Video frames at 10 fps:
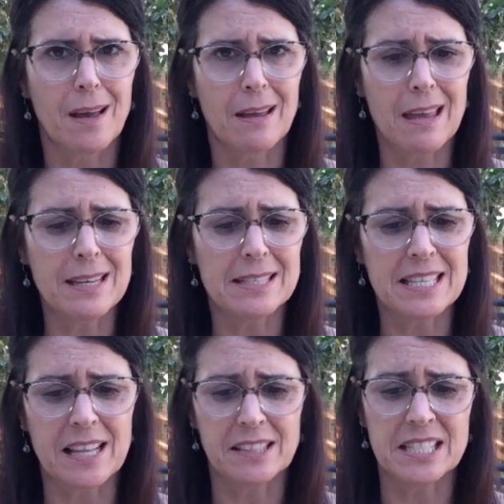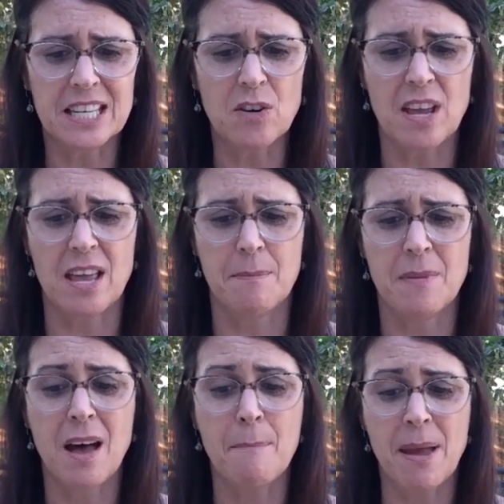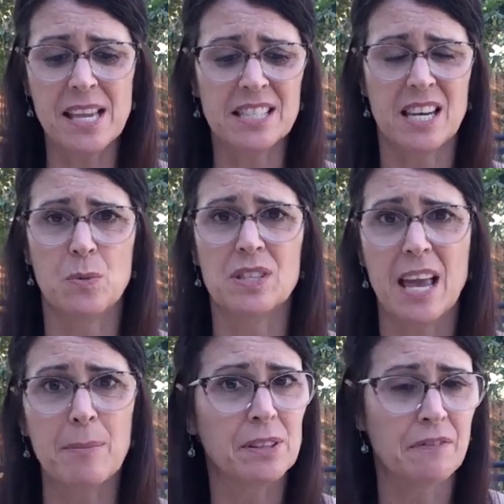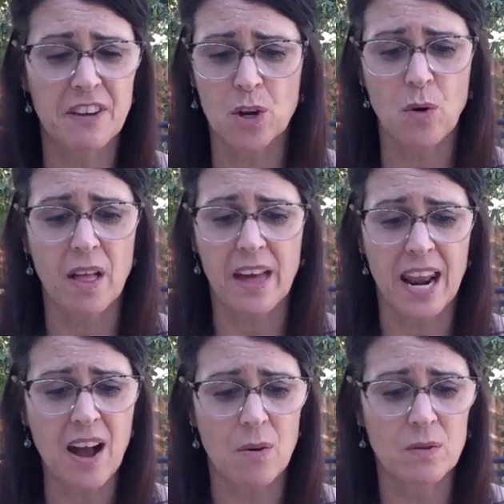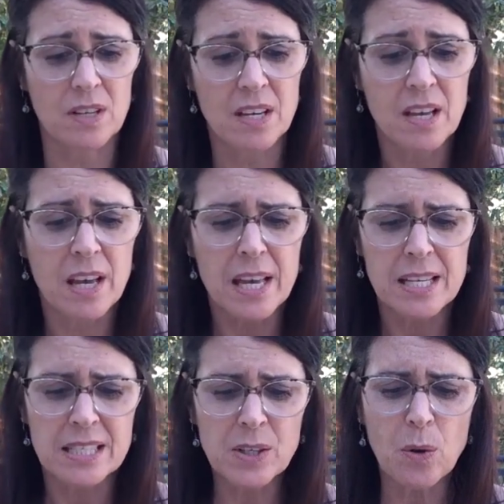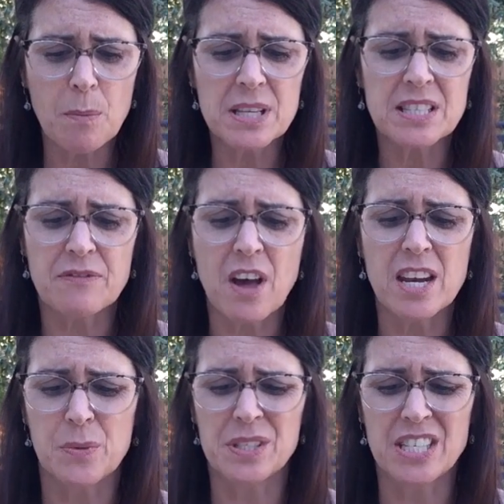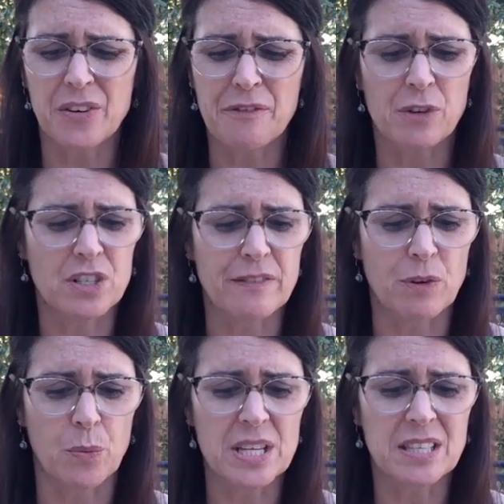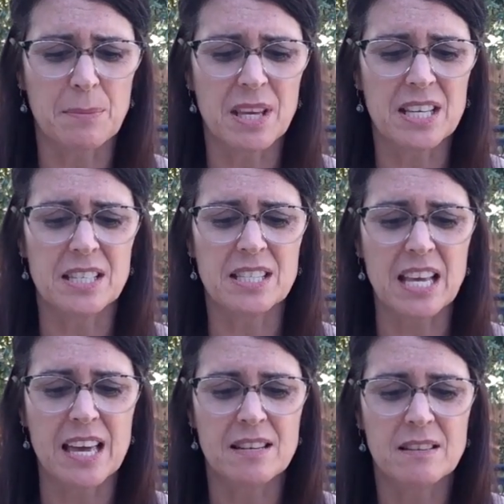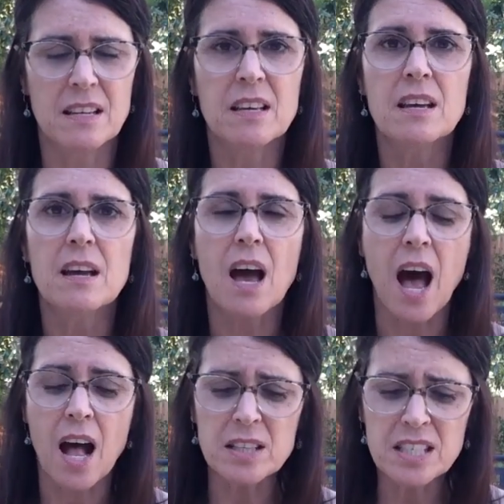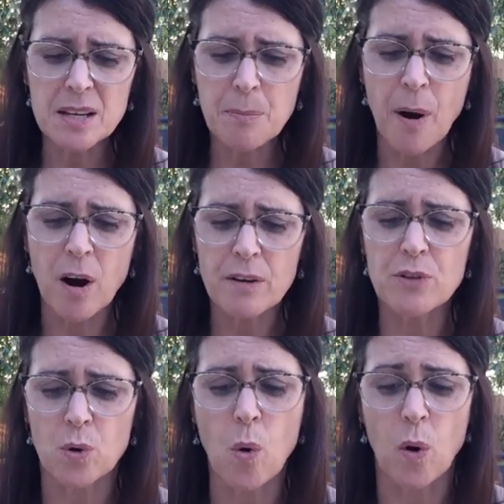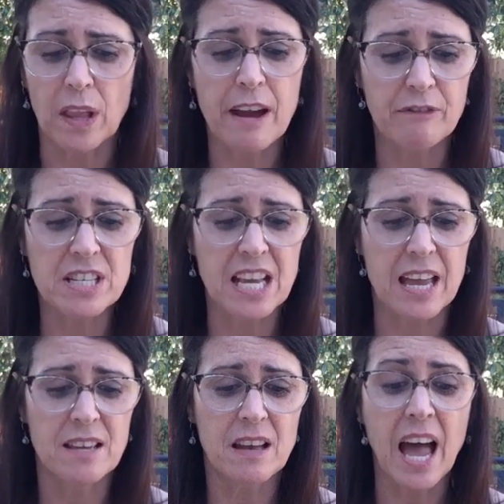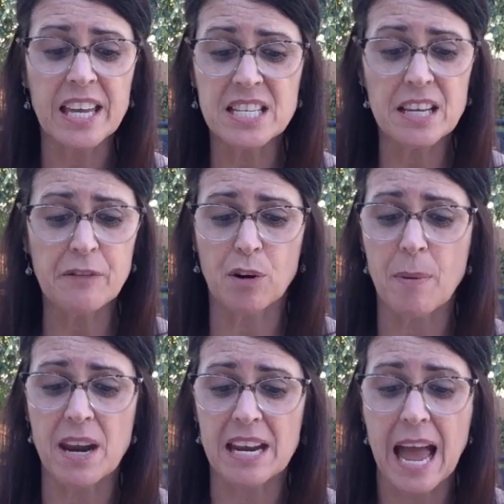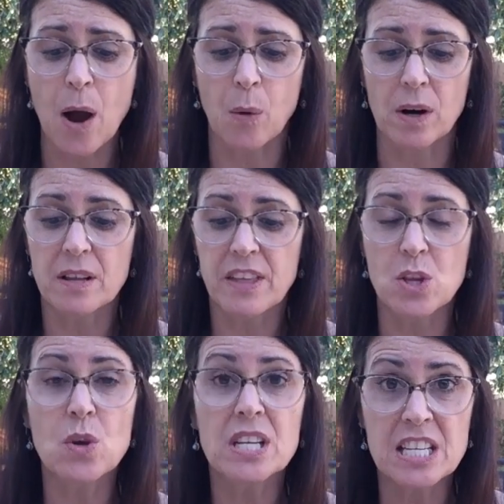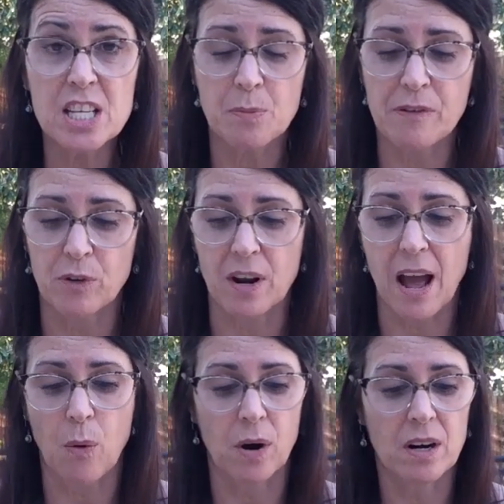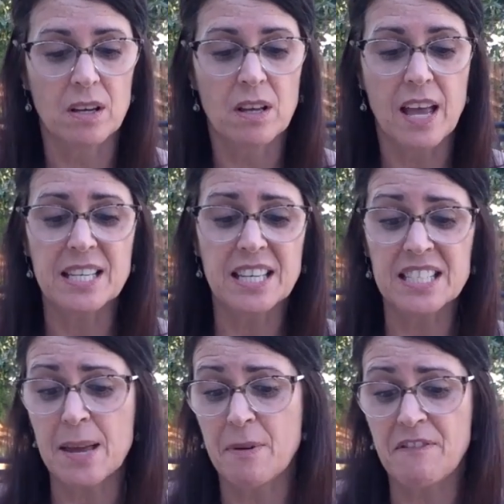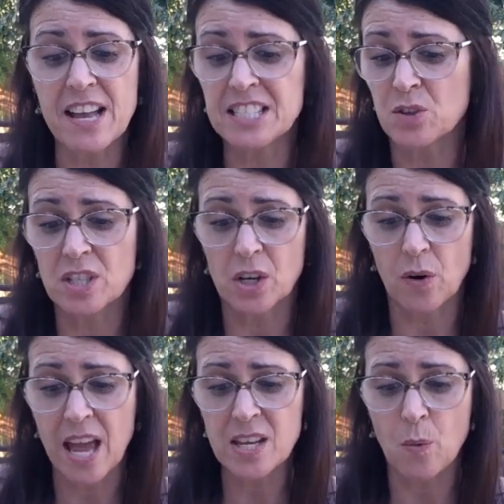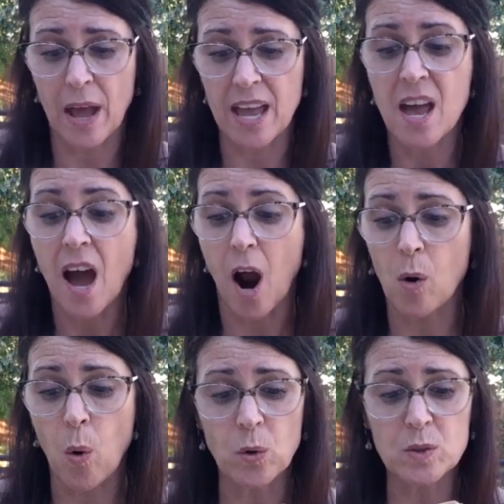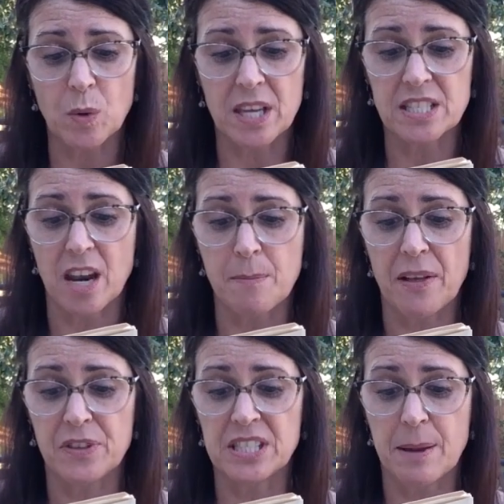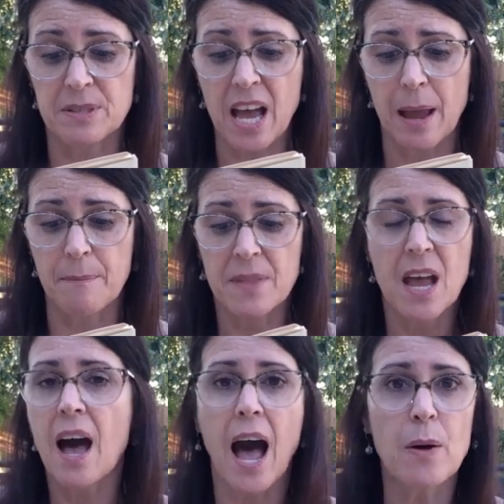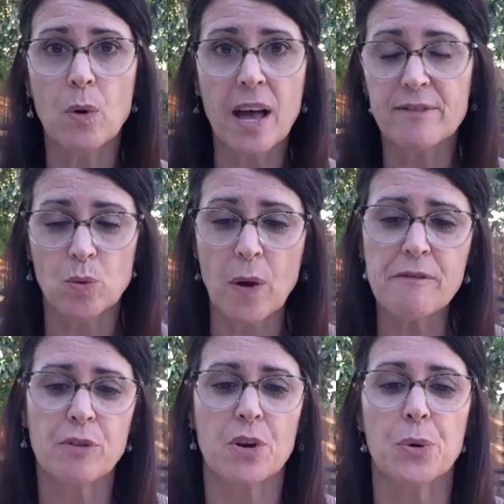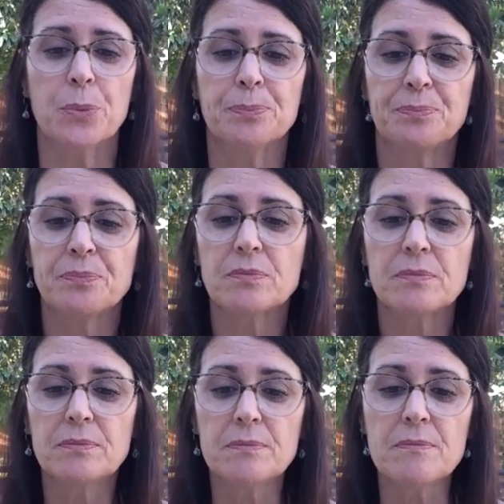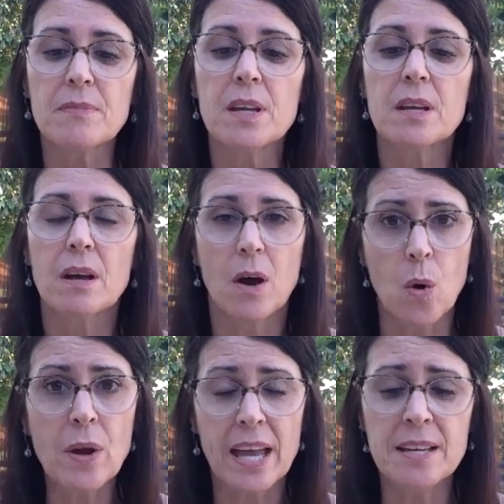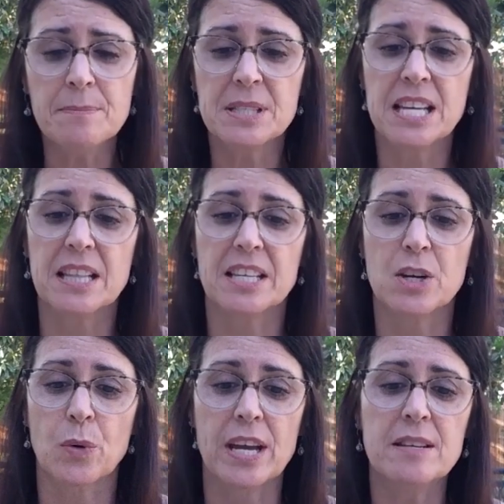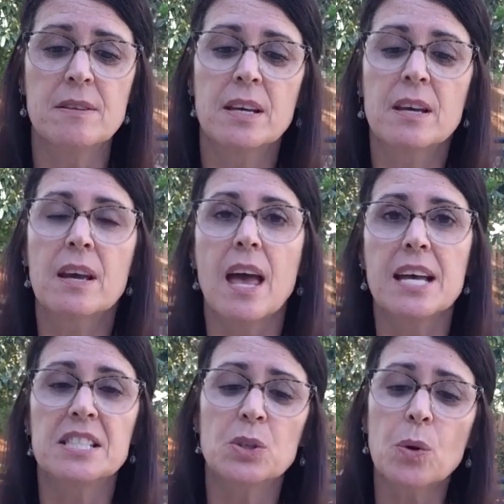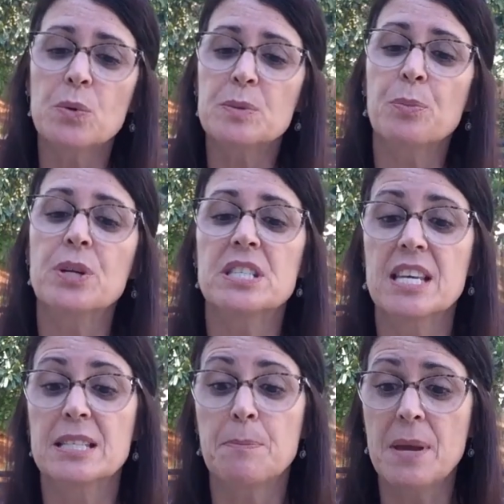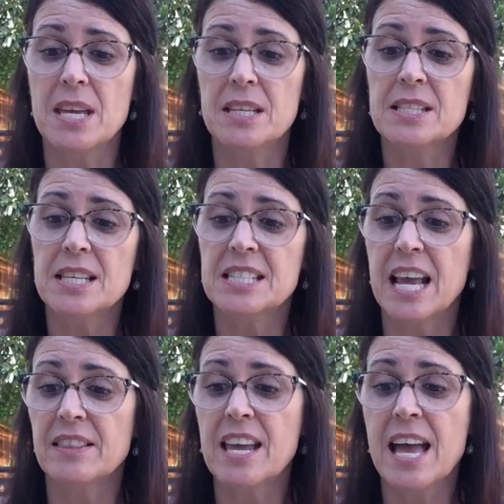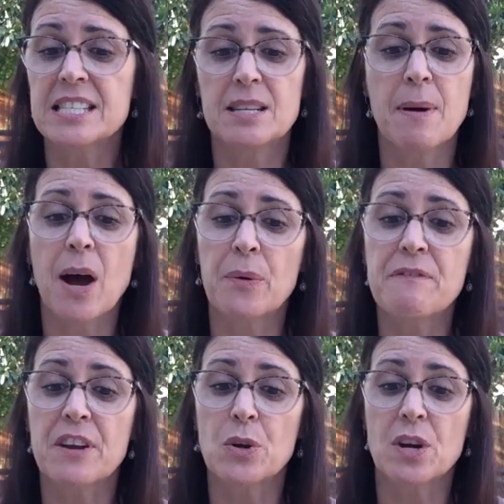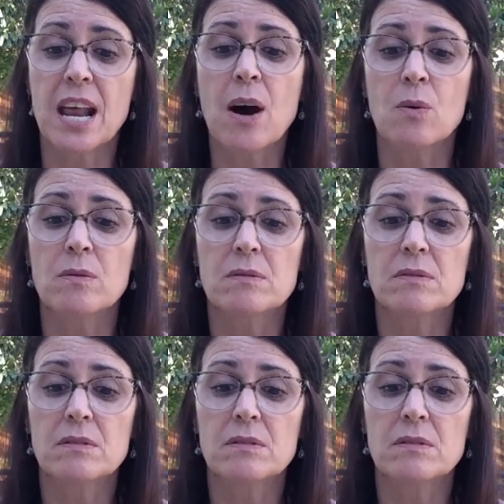Again, Stanley stared at him, amazed that he was able to figure all that out. Zero must have thought he was staring for a different reason because he said, I'll dig part of your hole every day. I can dig for about an hour. Then you can teach me for an hour. And since I'm a faster digger anyway, our holes will get done about the same time. I won't have to wait for you. Okay, Stanley agreed. As Zero was printing his B's, Stanley asked him how he figured it out.